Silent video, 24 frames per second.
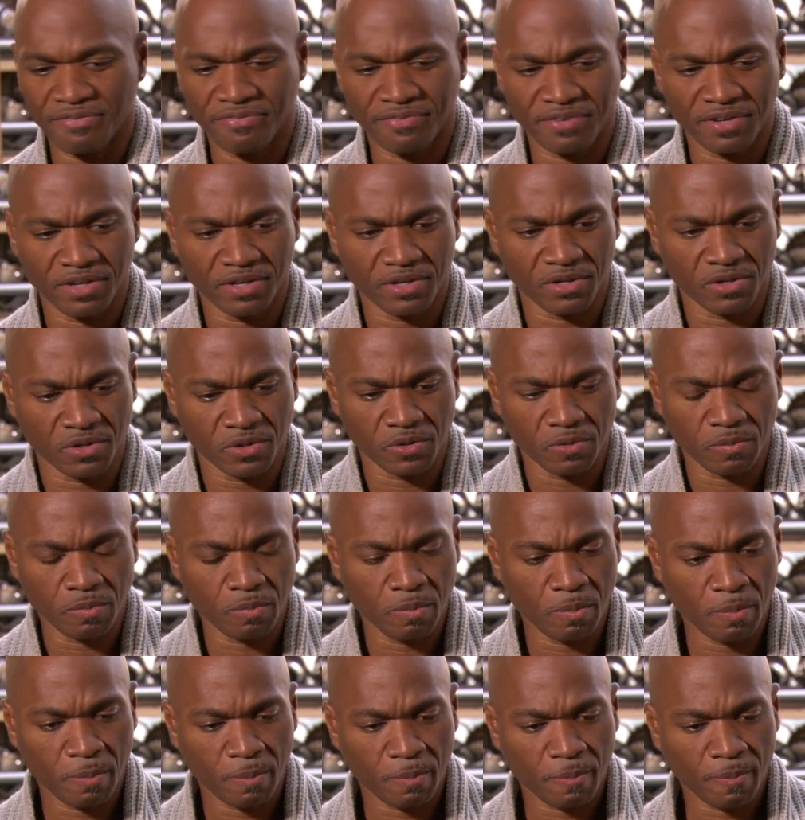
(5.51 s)
feel
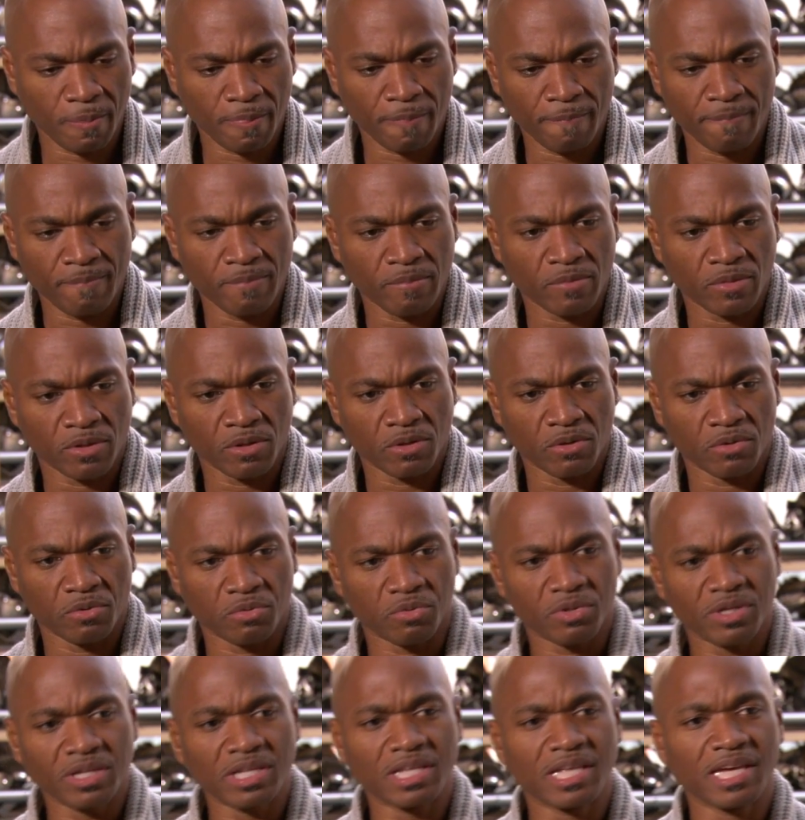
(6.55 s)

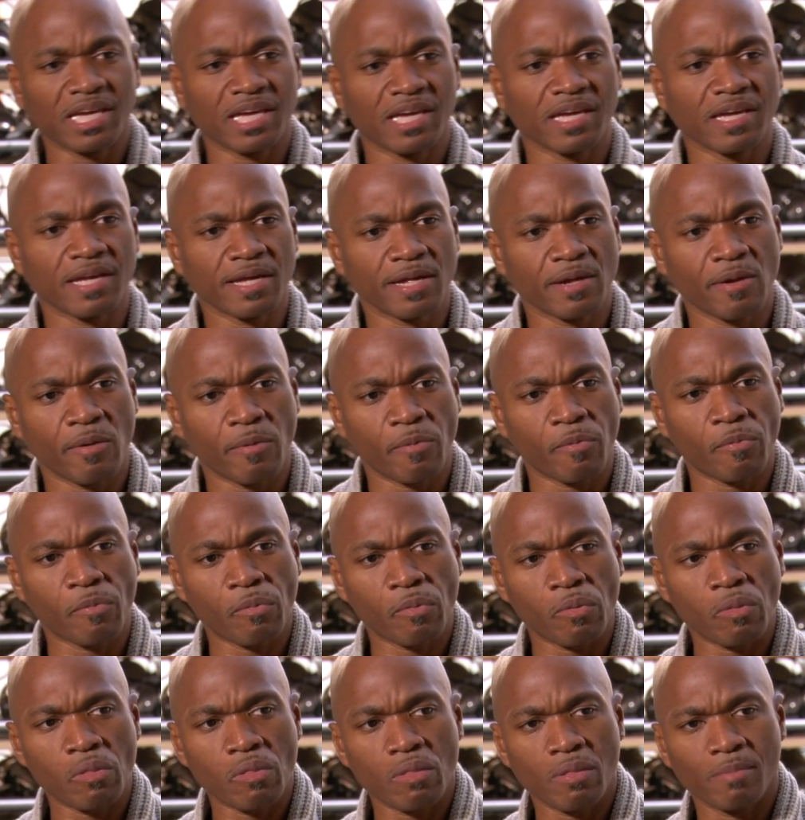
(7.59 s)
really
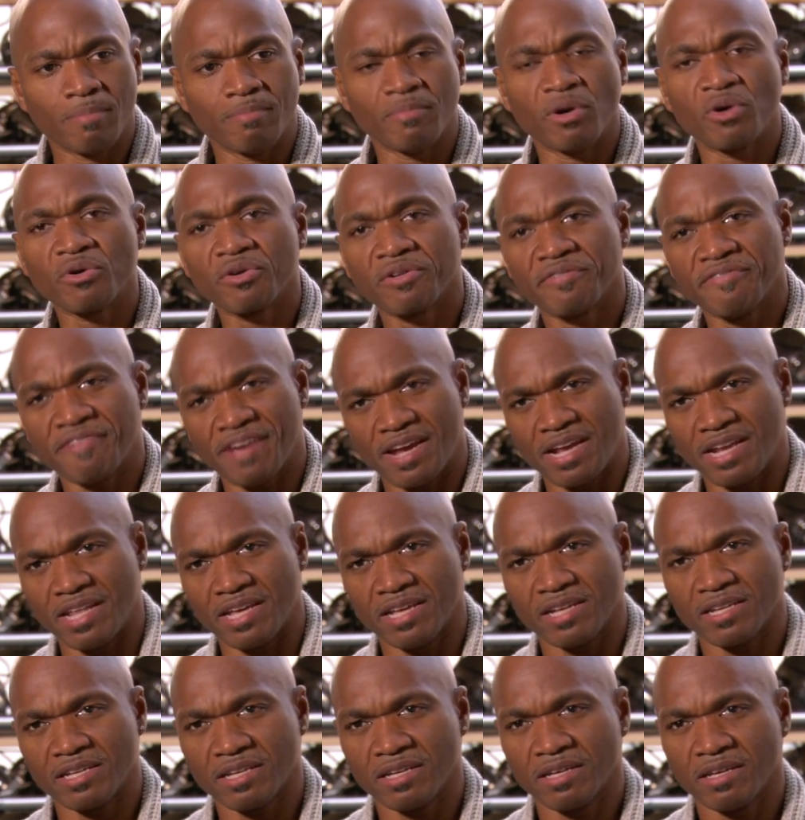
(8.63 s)

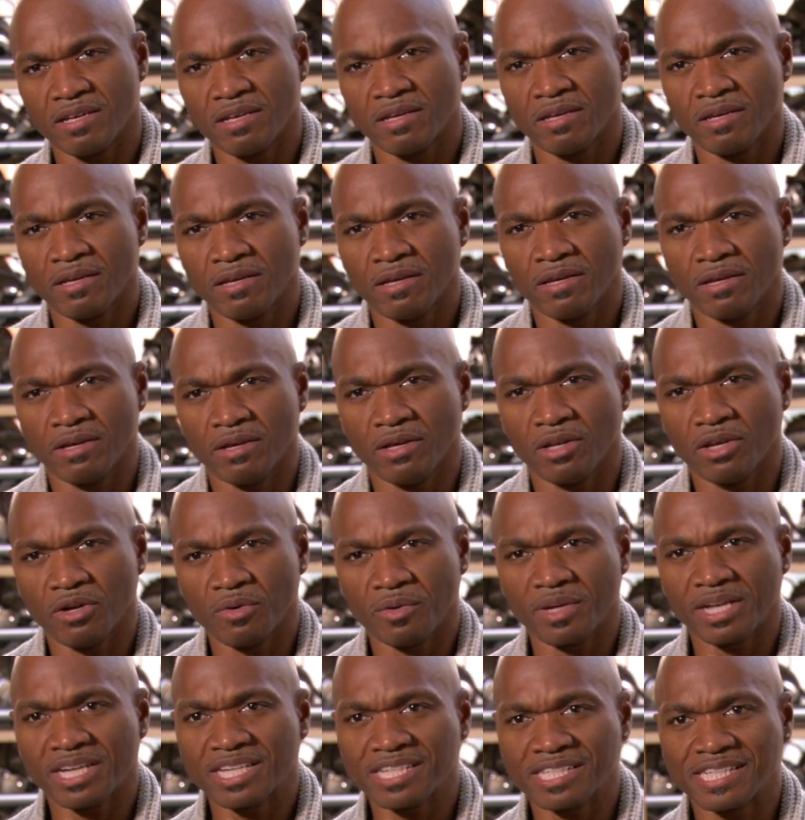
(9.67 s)
motivated, you know,
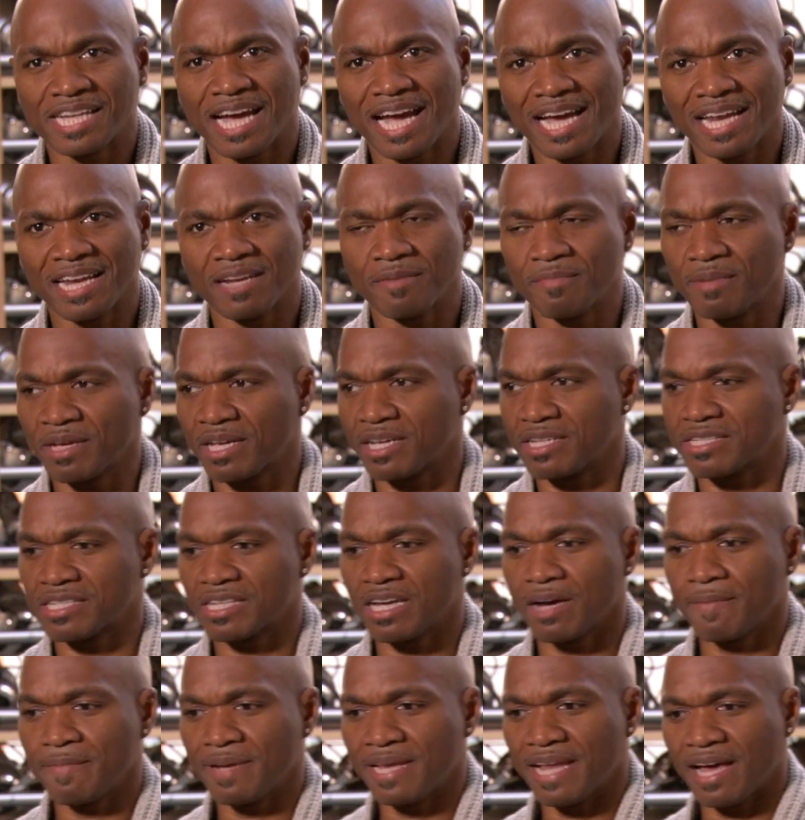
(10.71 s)
and excited because
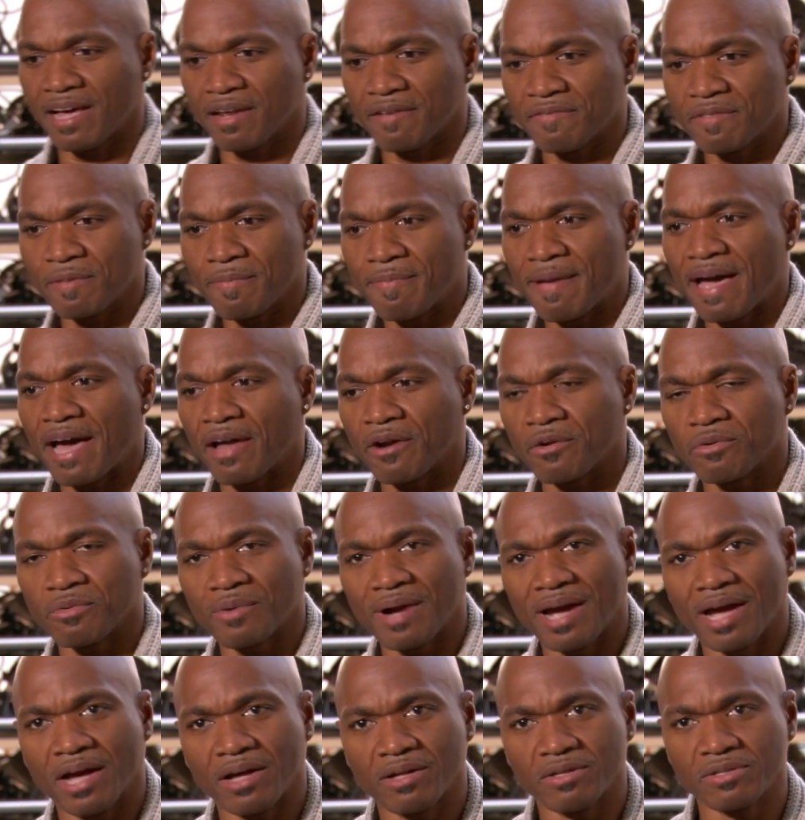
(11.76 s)
coming out of the battle
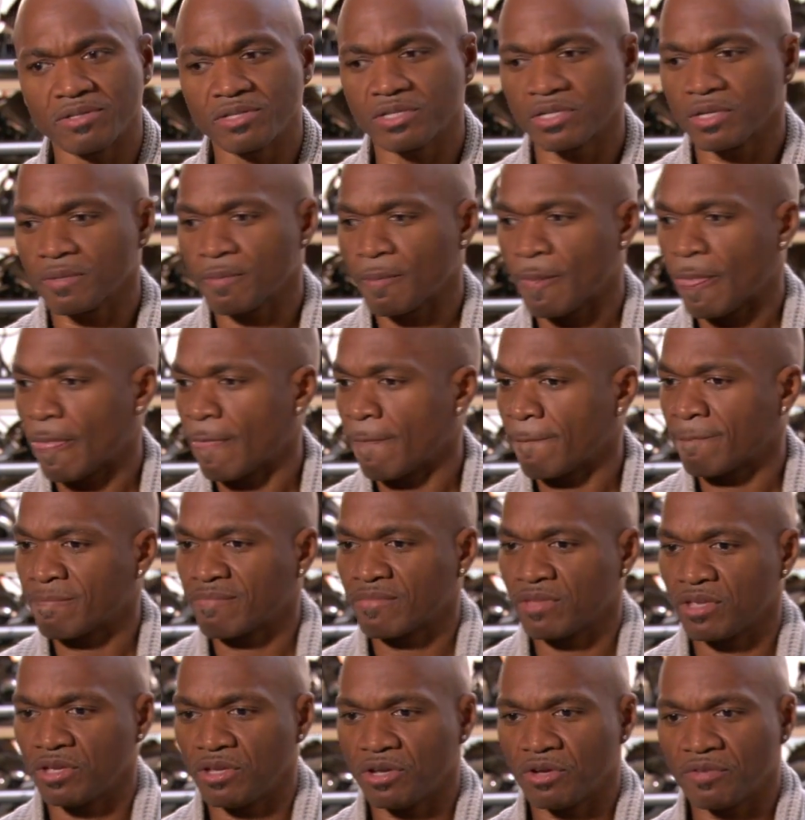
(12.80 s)
rounds,
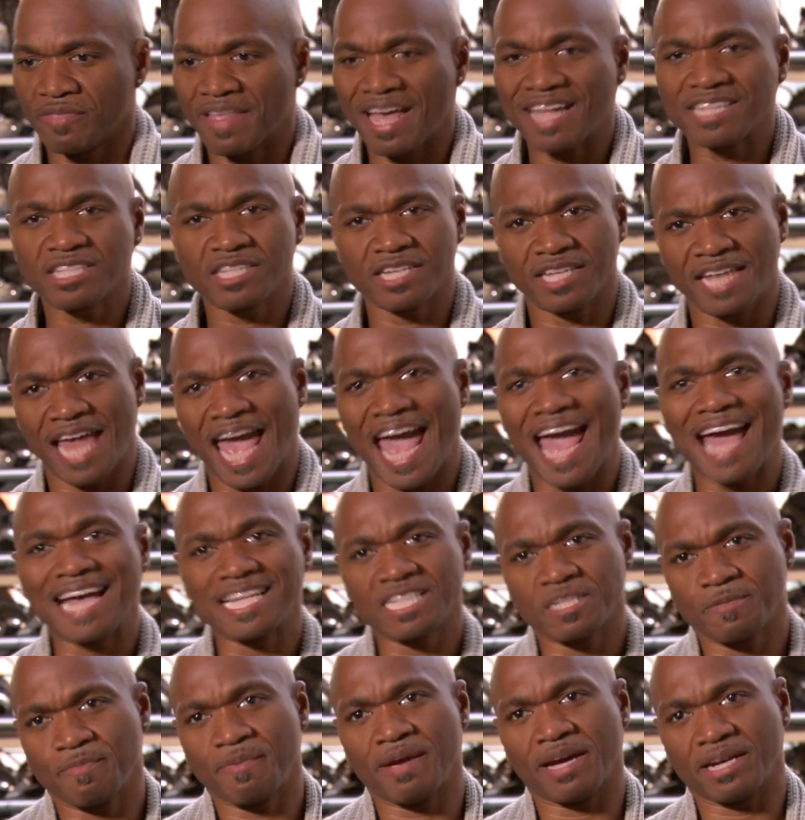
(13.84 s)
you know, that's an
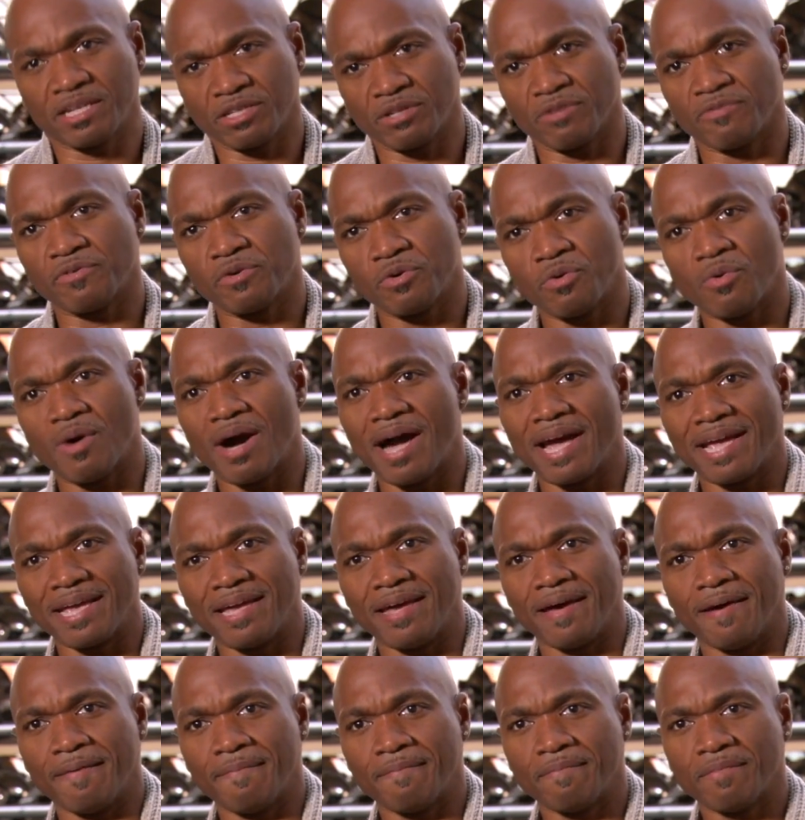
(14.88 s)
aspect of who I
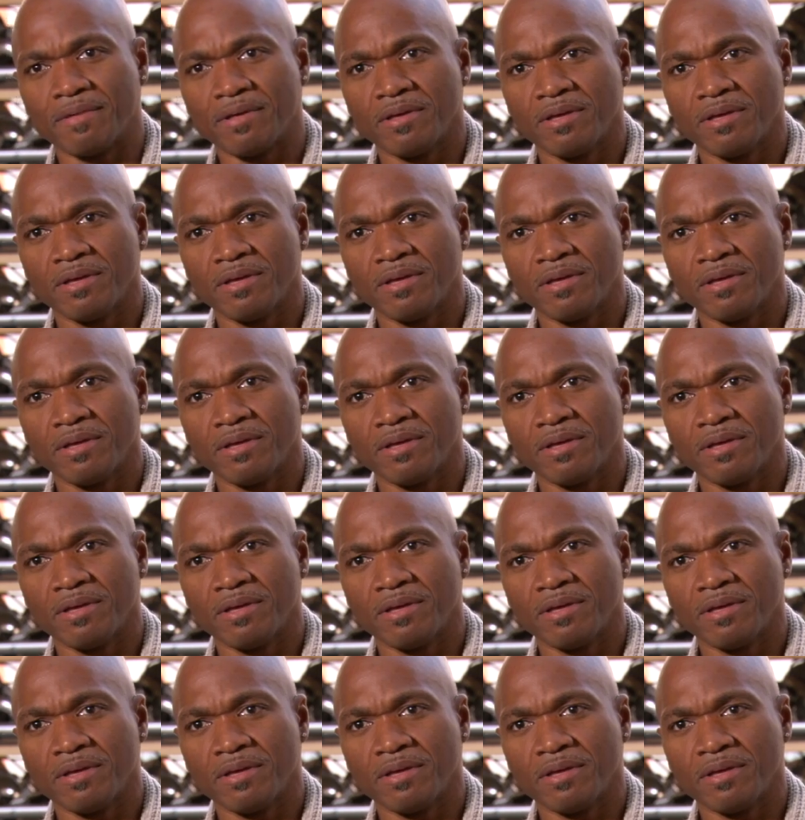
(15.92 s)
am,